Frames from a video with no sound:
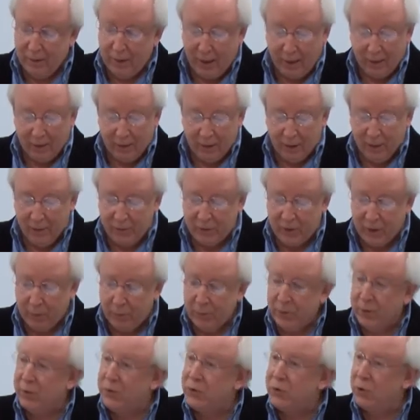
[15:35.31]
and lift
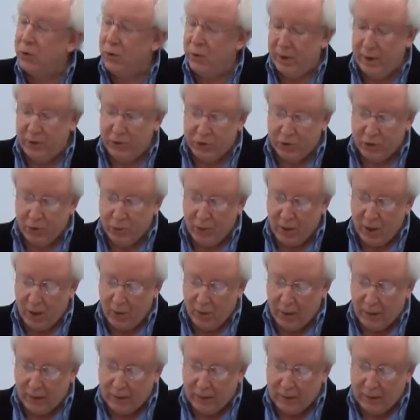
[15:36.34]
up her toy
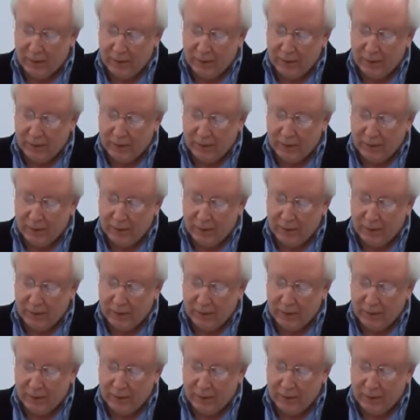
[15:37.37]
chihuahua,